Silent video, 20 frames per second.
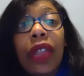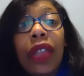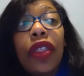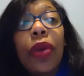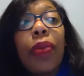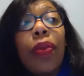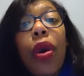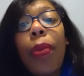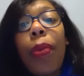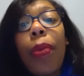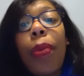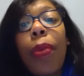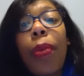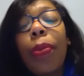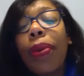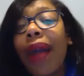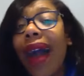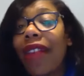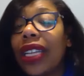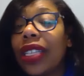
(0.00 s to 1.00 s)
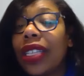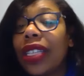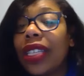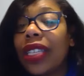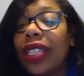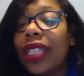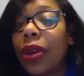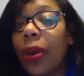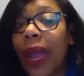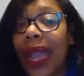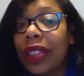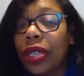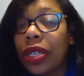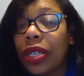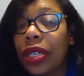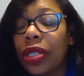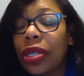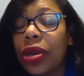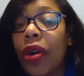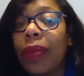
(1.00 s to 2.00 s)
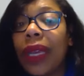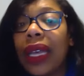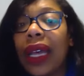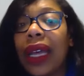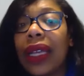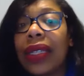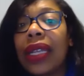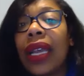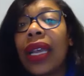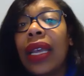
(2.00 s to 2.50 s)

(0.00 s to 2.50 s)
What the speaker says: the more profit is going out the door